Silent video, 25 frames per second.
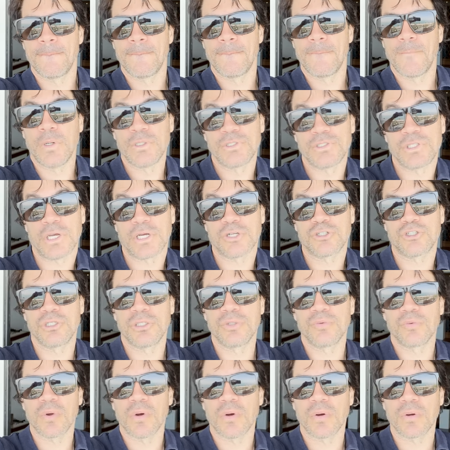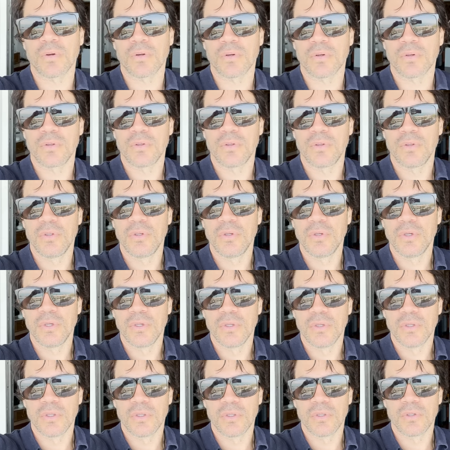What's actually wrong?
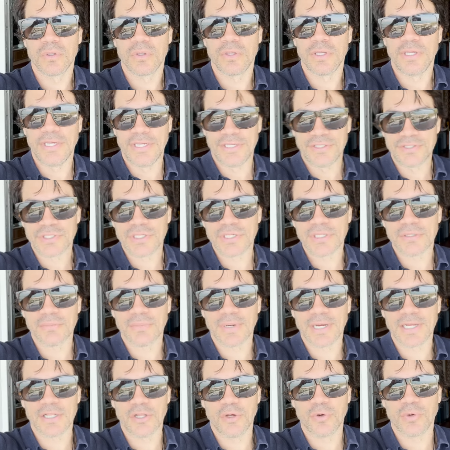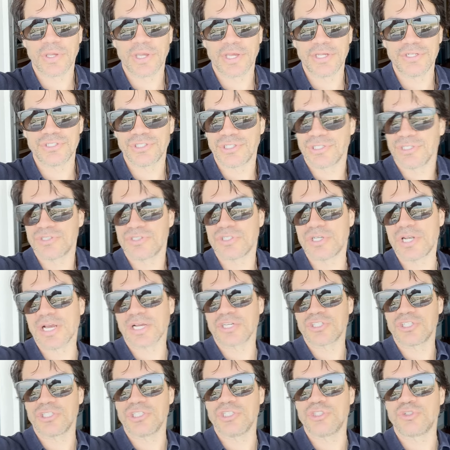Is it my location? Is it
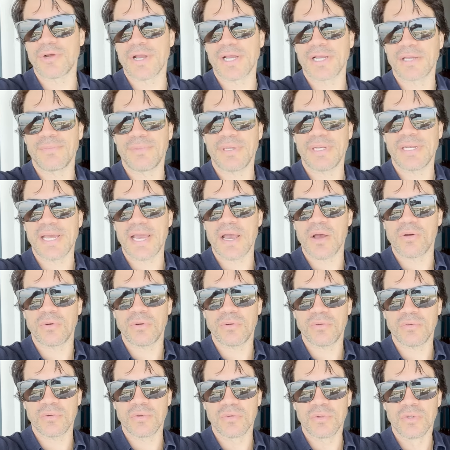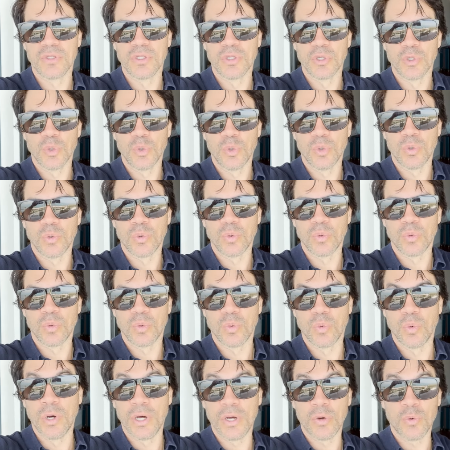actually dragging me down?
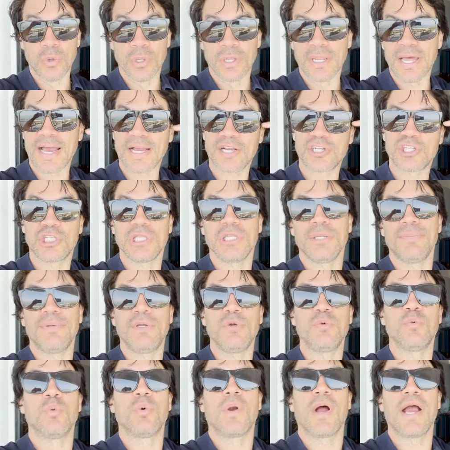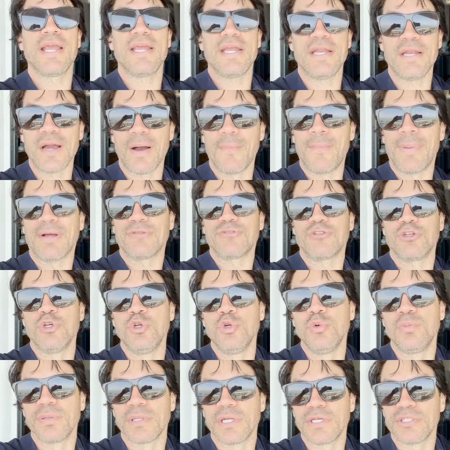What will actually be right about the
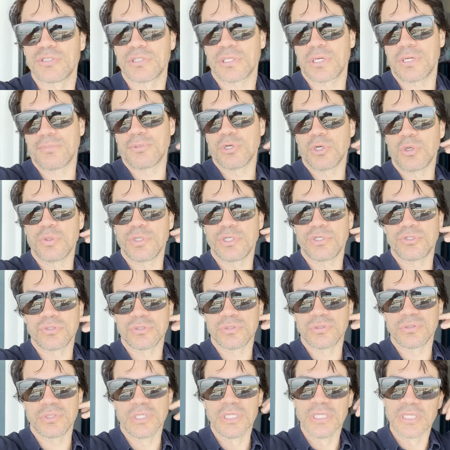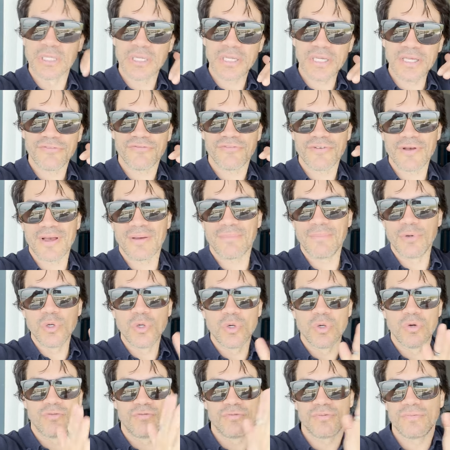new place that I'm going to? If I
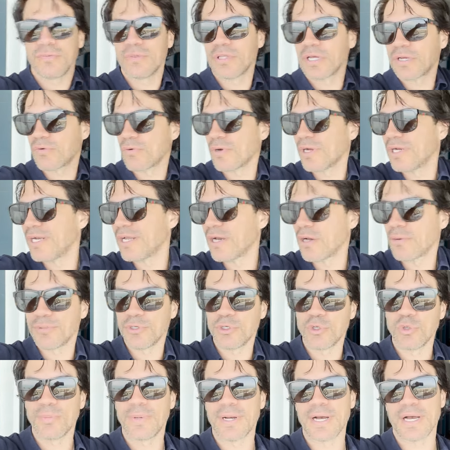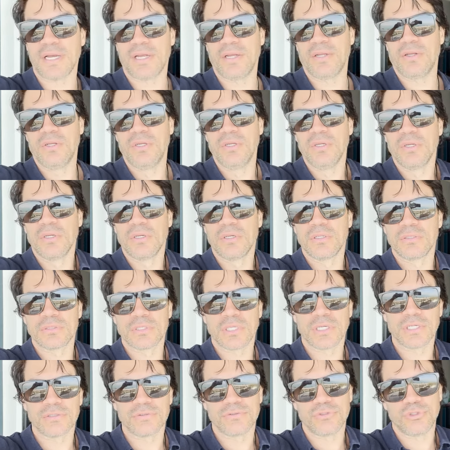move, like right now I'm in Dubai. It's
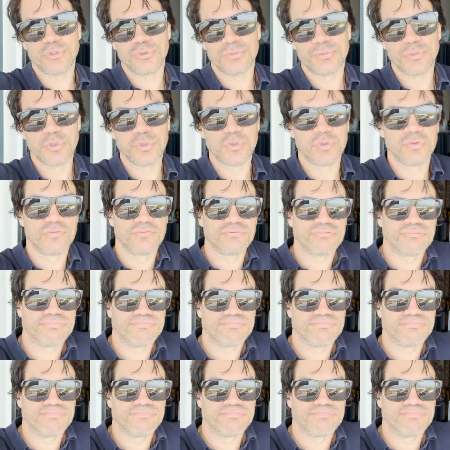like, do you move?